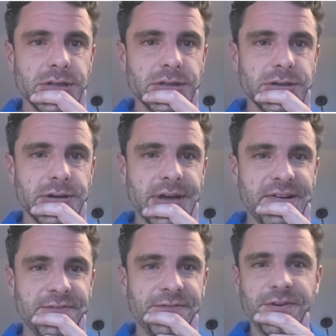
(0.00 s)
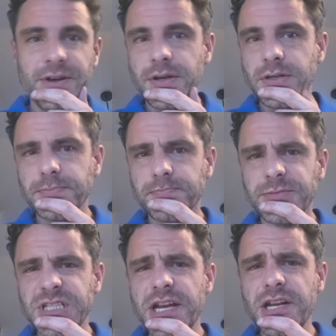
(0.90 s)
You have
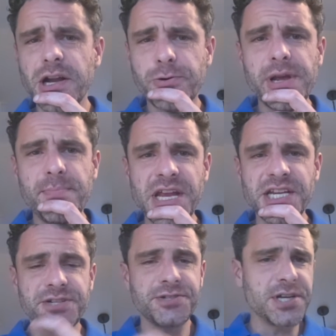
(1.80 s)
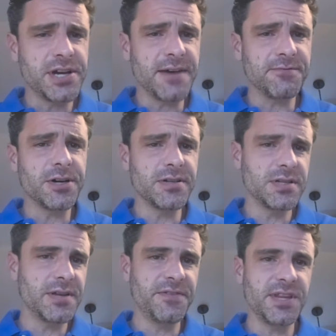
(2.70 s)
not quite menus, you have all
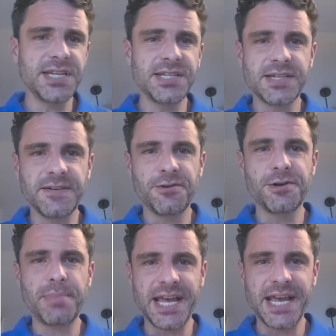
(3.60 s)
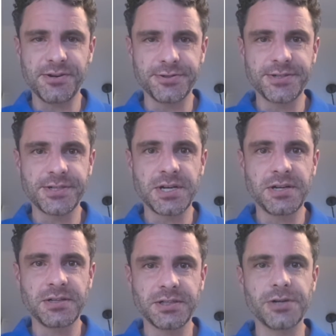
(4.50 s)
of these different panels
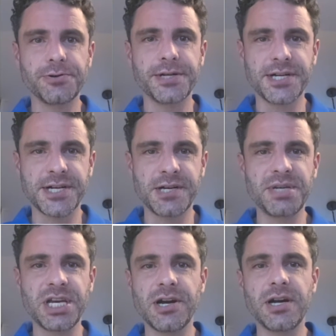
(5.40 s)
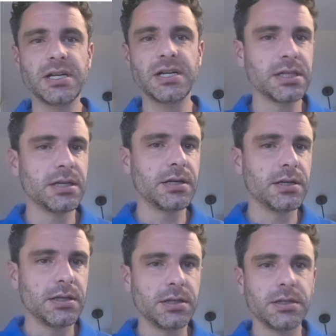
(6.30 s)
going on up here.
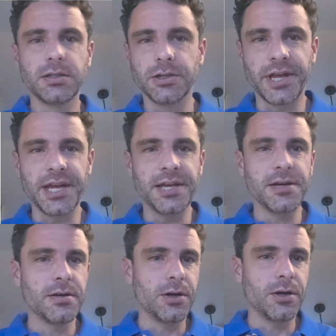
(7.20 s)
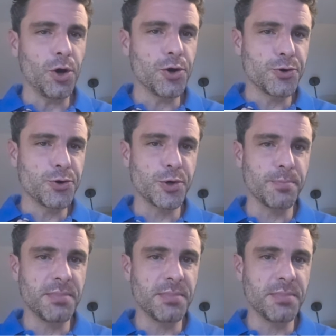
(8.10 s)
Okay, home.